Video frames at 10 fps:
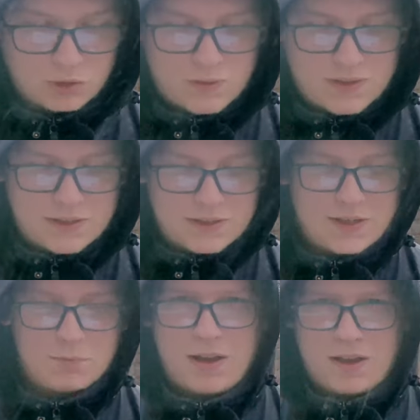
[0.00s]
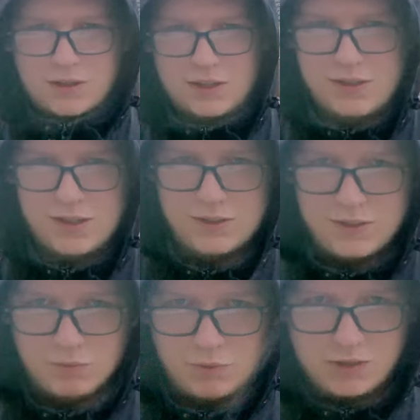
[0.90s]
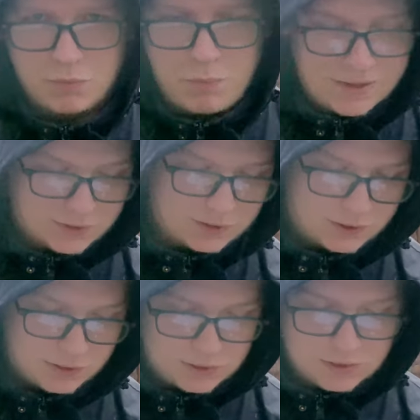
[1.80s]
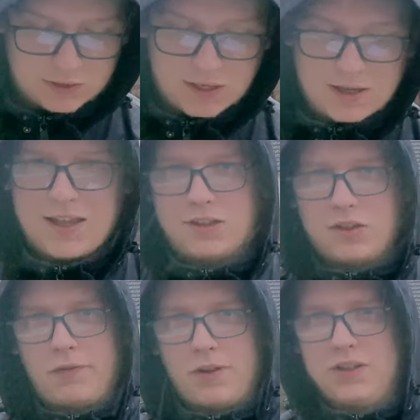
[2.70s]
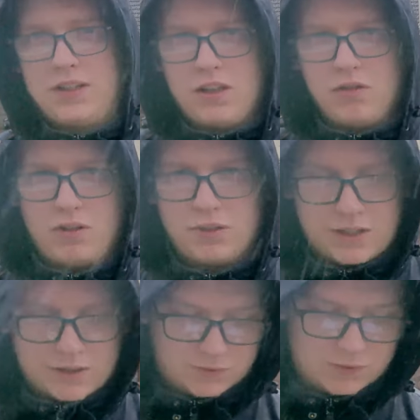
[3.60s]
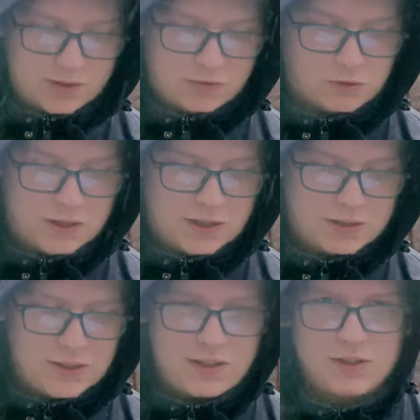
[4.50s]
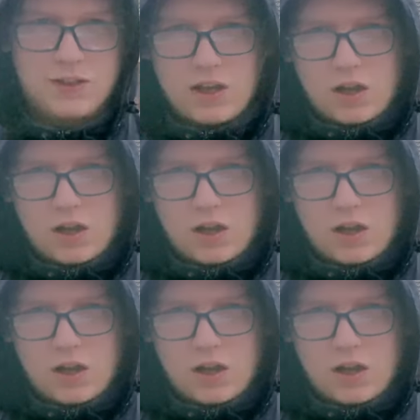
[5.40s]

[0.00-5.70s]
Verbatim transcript: twenty-six pounds sixty-five pence, and that's thirty euros seventy-three cents.